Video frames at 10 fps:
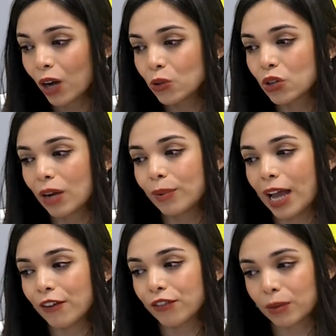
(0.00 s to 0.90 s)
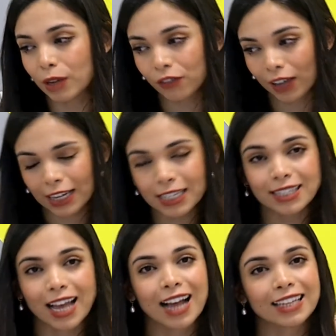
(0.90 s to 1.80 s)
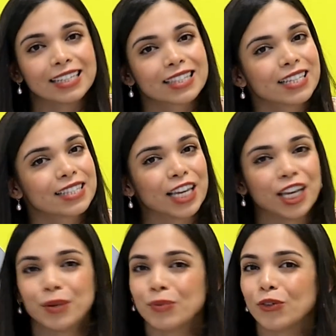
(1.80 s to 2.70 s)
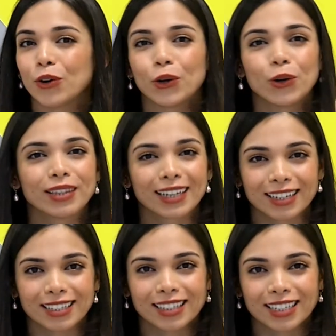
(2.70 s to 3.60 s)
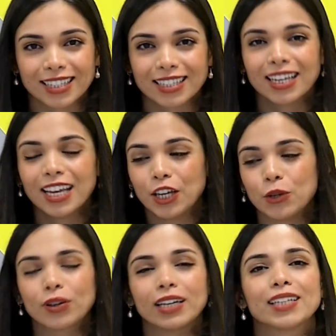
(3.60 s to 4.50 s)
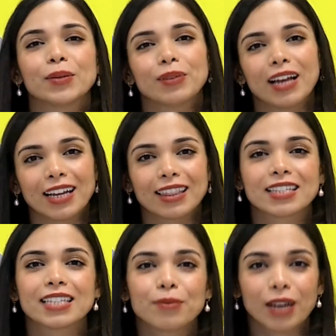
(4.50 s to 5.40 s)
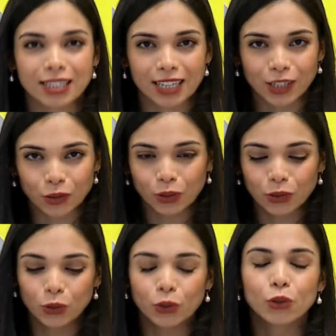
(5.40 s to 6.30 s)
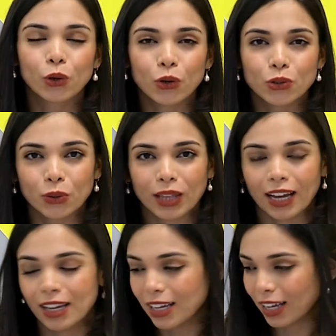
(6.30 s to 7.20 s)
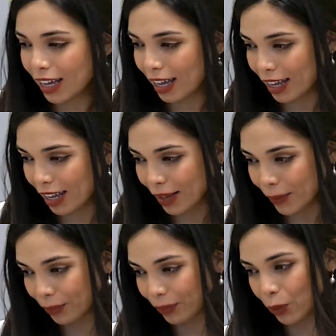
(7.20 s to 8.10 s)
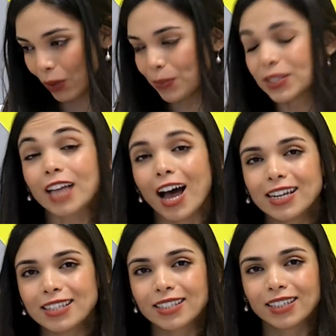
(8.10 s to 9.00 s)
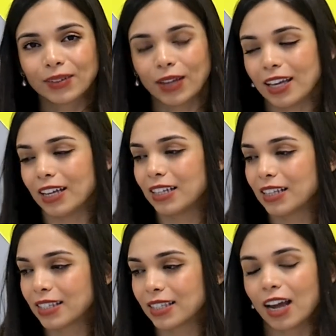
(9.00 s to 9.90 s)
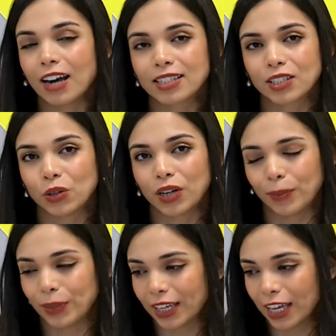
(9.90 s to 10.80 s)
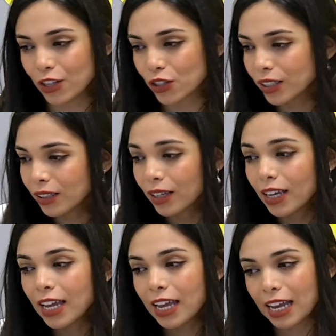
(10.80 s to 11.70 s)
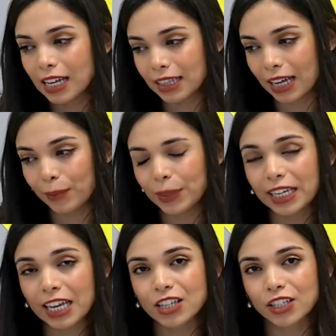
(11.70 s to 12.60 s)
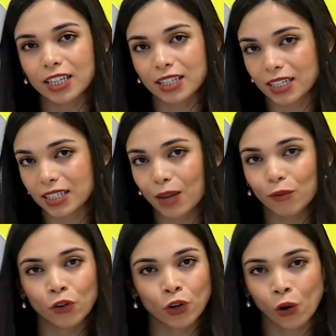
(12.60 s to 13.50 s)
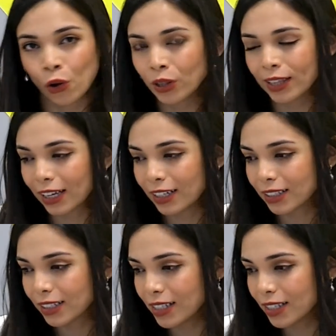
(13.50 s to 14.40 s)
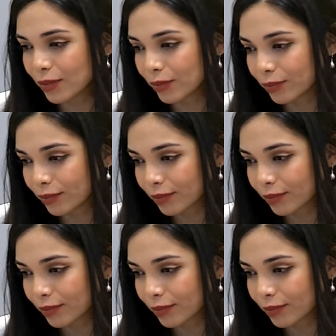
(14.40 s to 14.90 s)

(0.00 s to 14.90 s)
How to apply from Afghanistan? It's the same for all the countries. You can apply the same as I told you. Go to the website and start your application. The application is the same for all the countries.